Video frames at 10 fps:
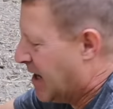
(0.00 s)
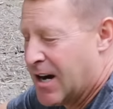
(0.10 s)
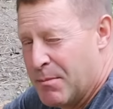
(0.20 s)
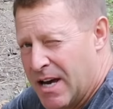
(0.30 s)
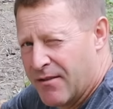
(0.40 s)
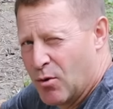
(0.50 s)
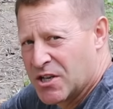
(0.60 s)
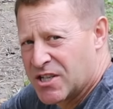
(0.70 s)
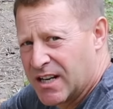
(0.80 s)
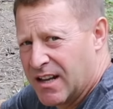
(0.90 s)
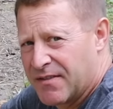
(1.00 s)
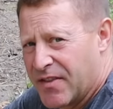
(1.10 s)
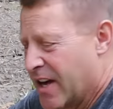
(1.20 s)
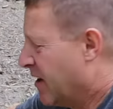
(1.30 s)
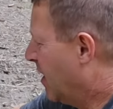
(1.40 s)
I may have wished I left
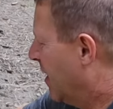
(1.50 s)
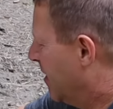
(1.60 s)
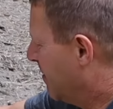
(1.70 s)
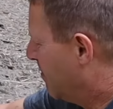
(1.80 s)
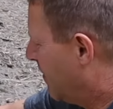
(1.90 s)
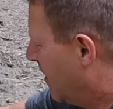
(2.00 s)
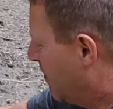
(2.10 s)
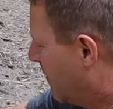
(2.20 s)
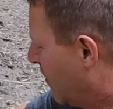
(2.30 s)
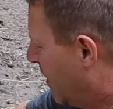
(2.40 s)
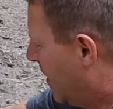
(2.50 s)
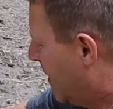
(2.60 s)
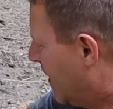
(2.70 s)
that on, I'm afraid.